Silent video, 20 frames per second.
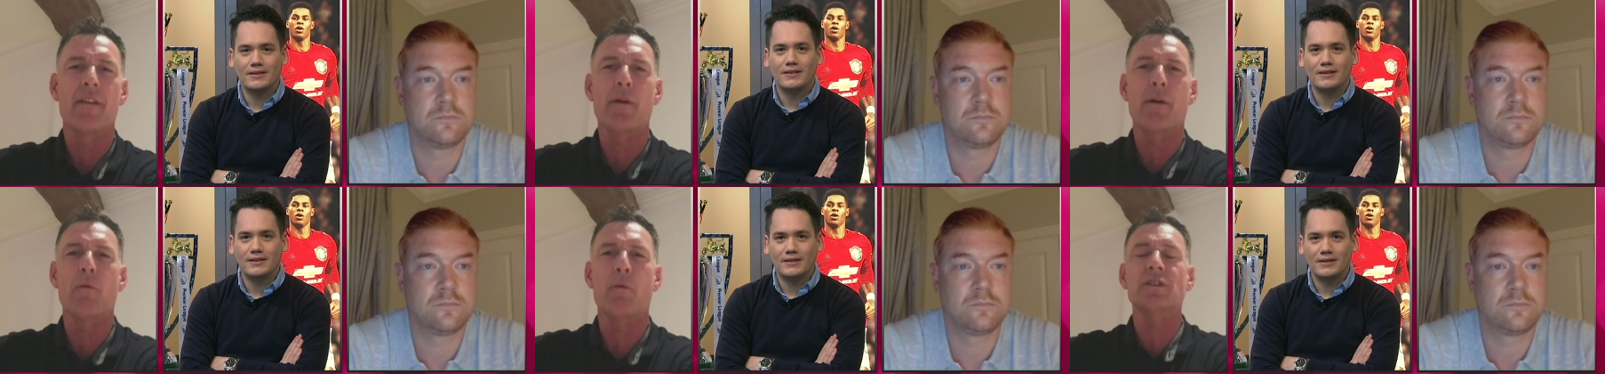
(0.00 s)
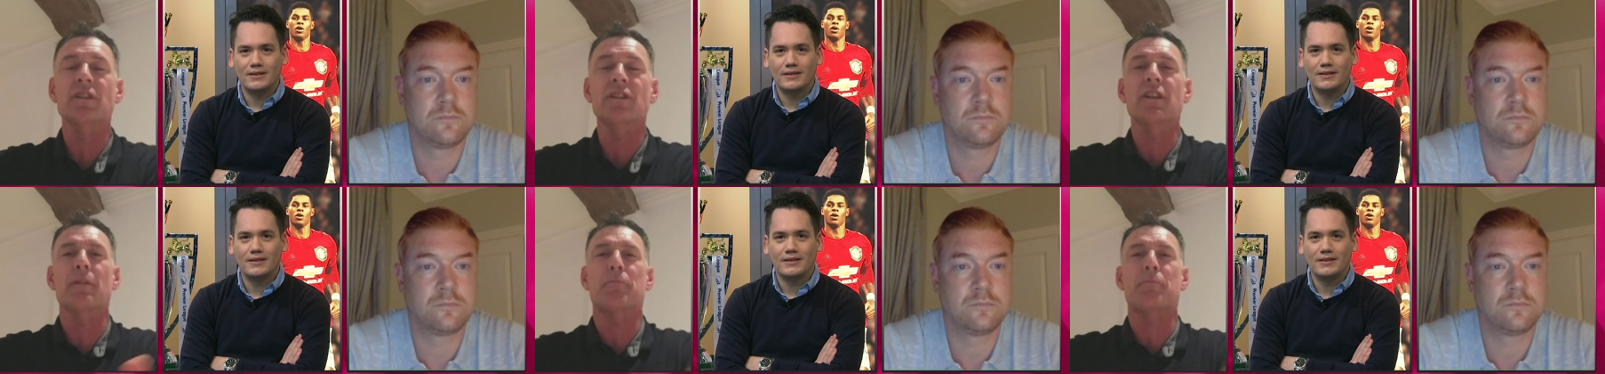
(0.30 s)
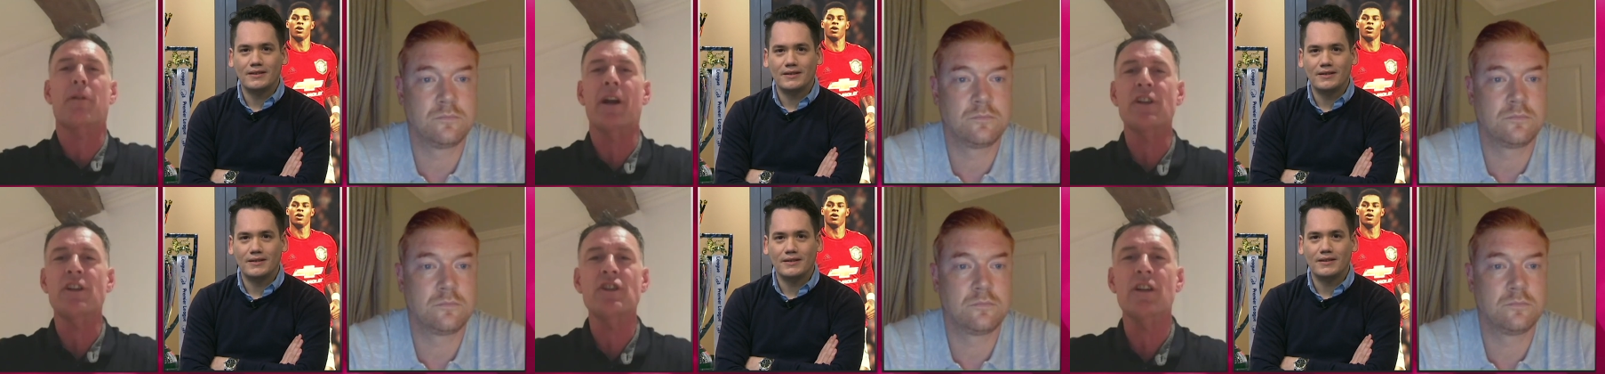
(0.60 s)
Speaker 1: There
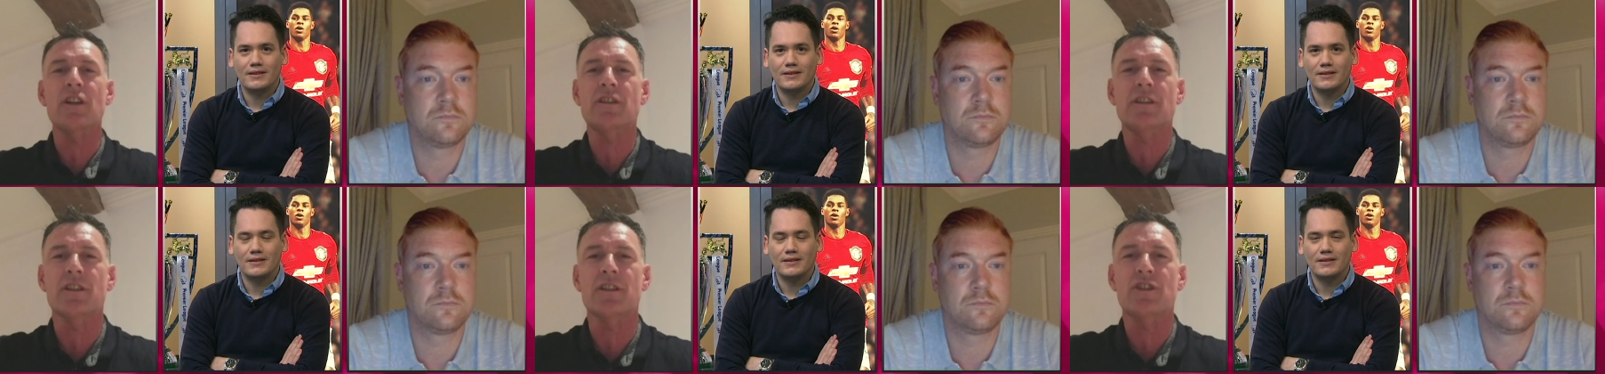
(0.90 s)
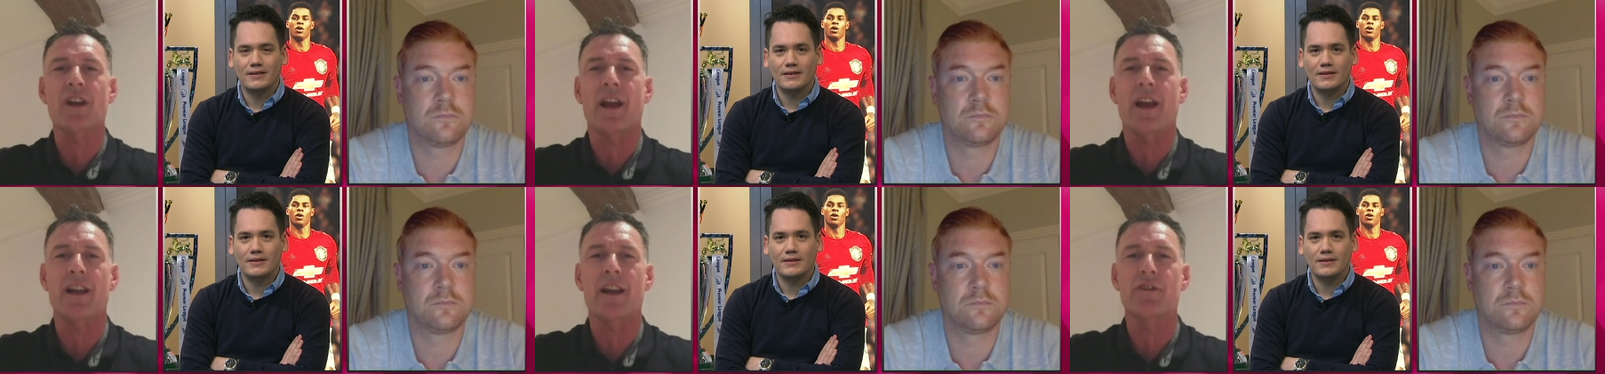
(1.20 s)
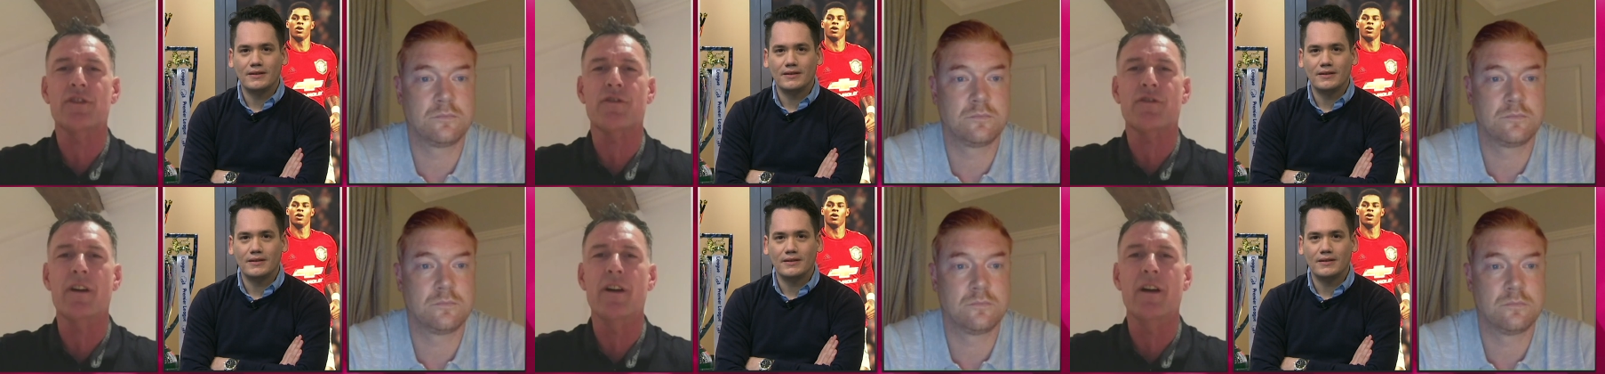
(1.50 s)
wasn't the pressure to
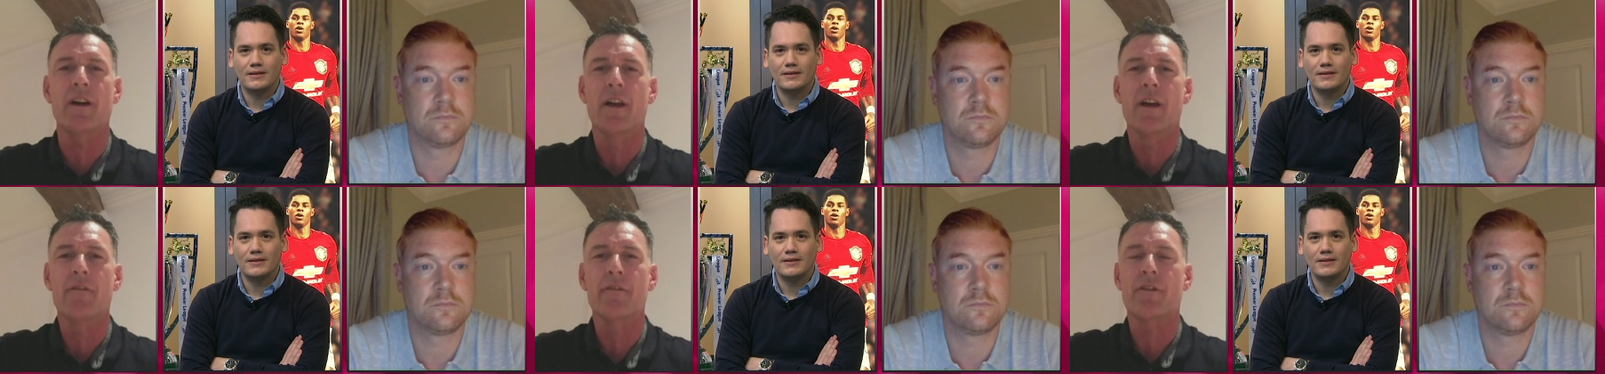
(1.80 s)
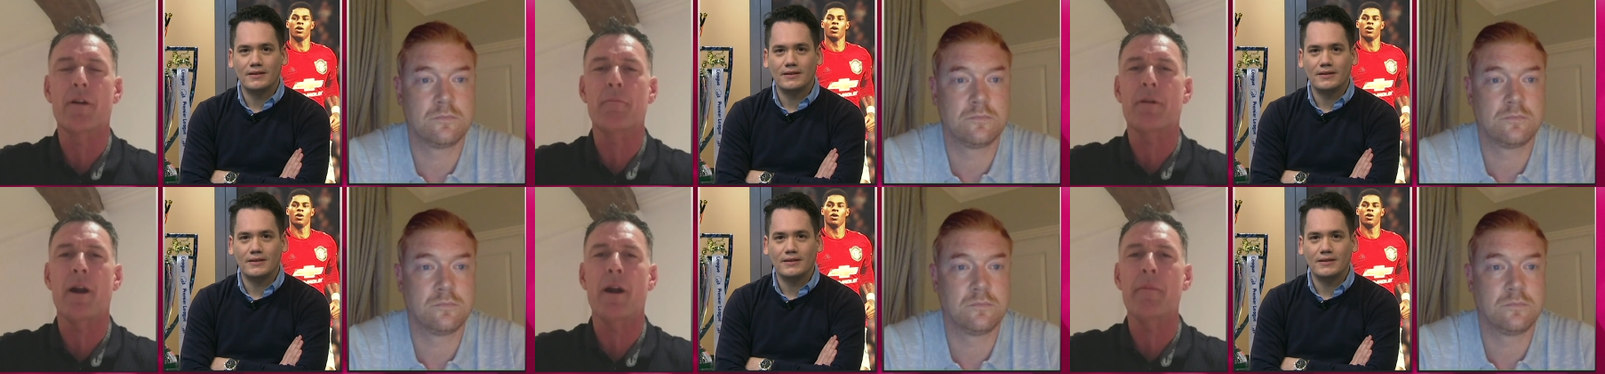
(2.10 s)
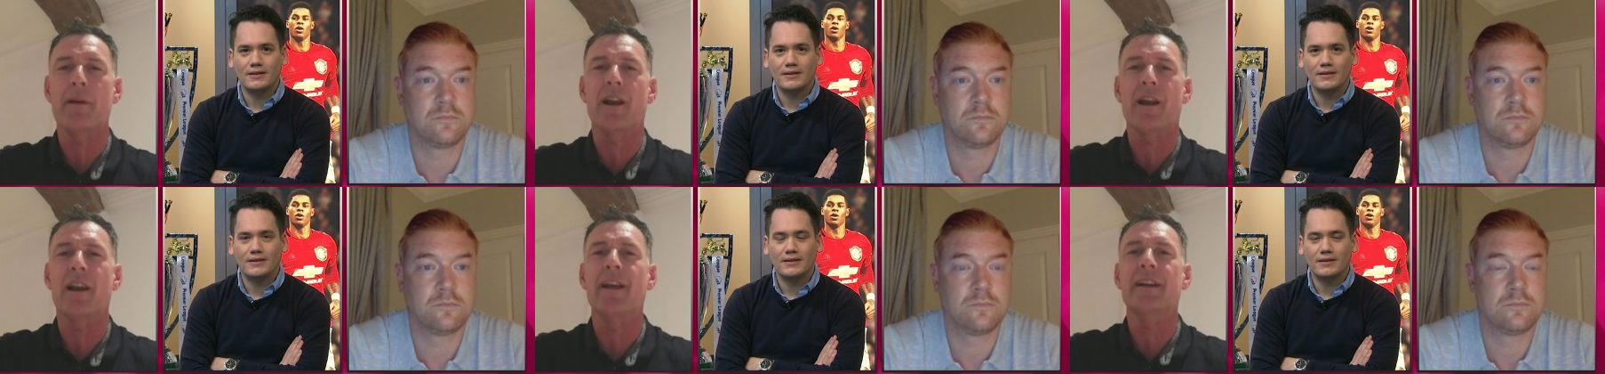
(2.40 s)
challenge for, for a
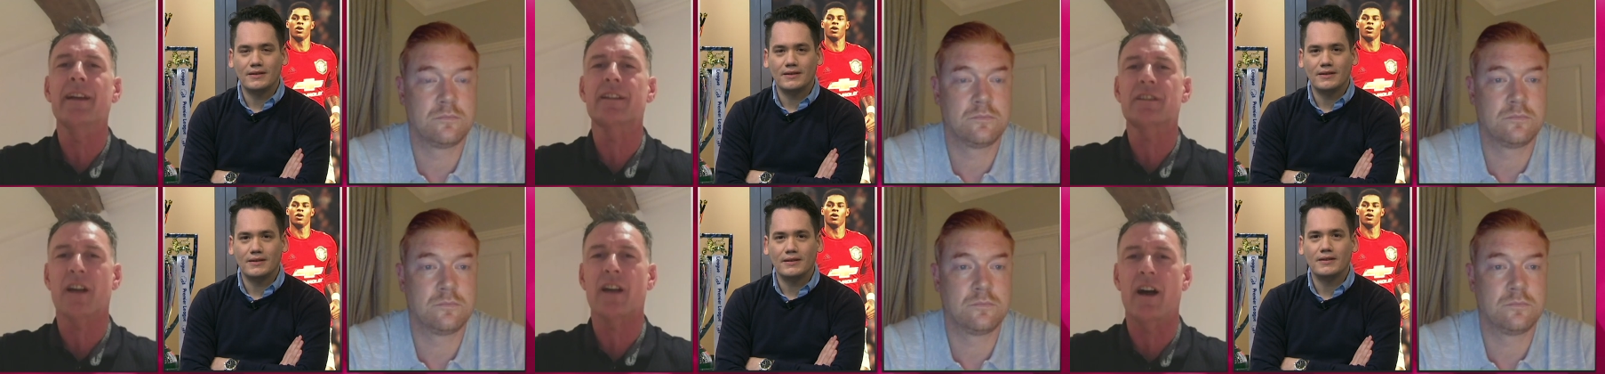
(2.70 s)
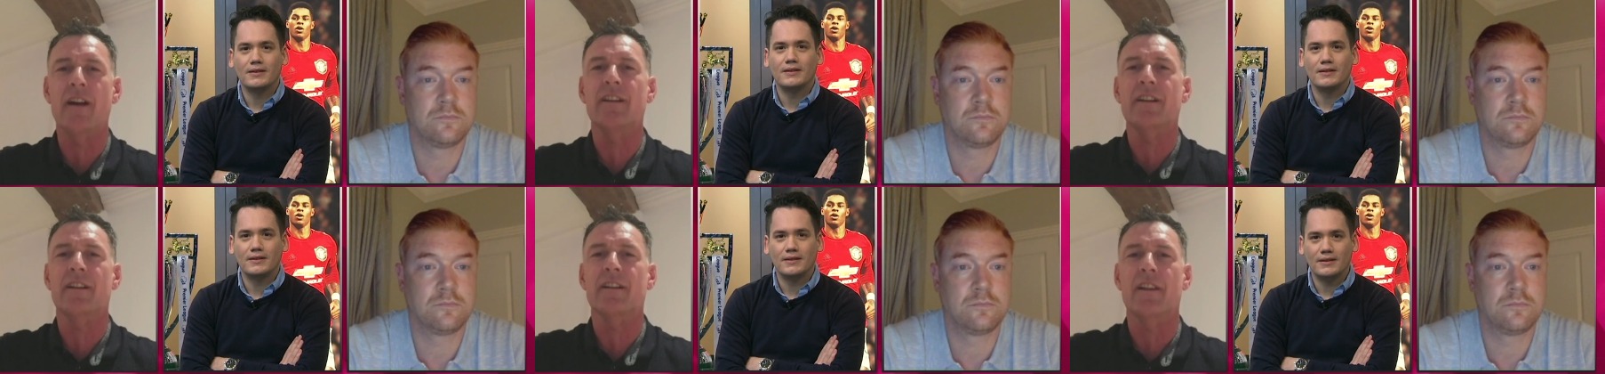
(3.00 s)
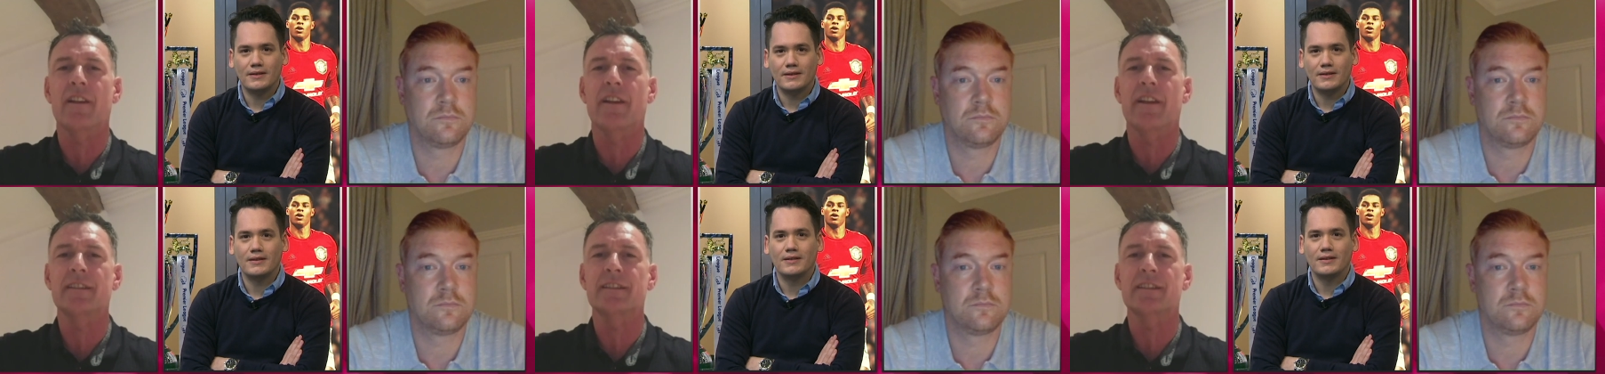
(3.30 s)
Premier League
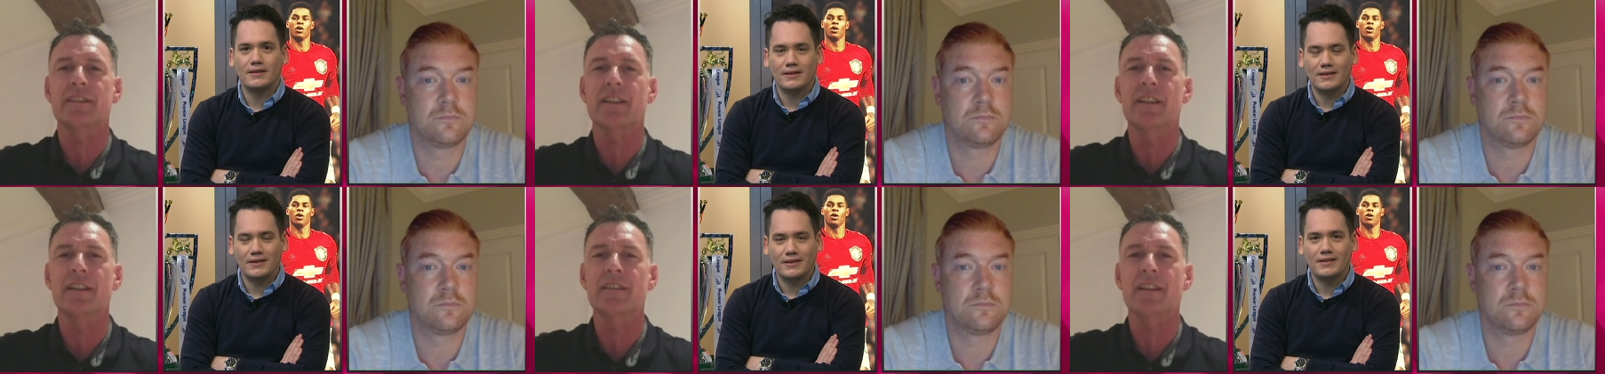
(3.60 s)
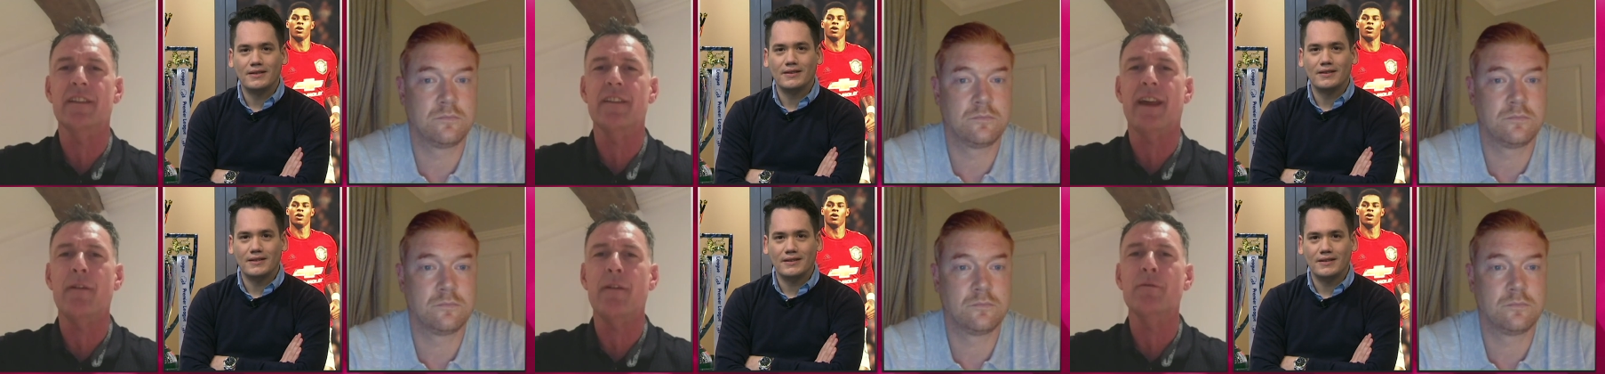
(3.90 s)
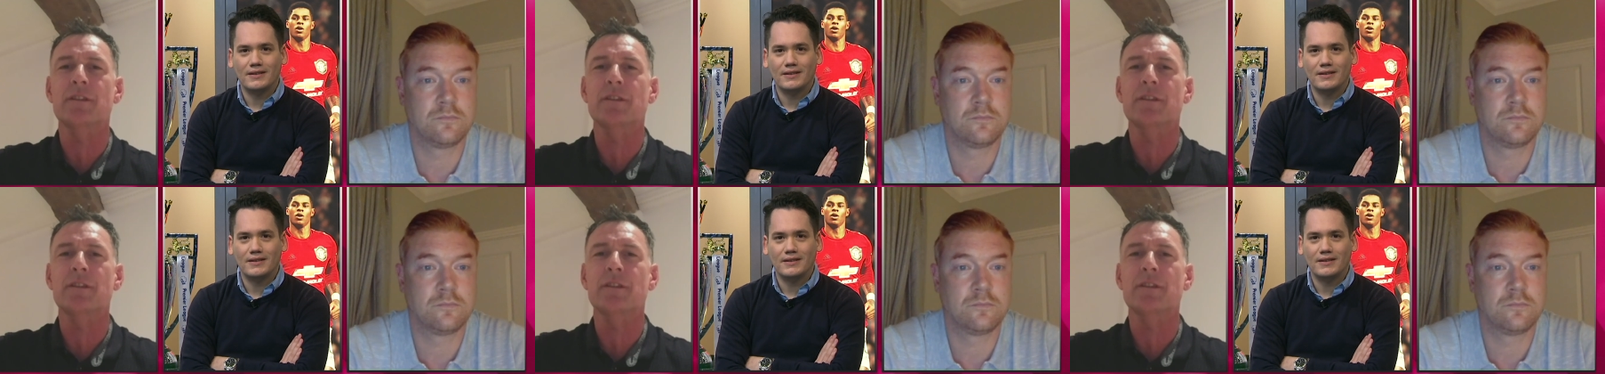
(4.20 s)
title this season.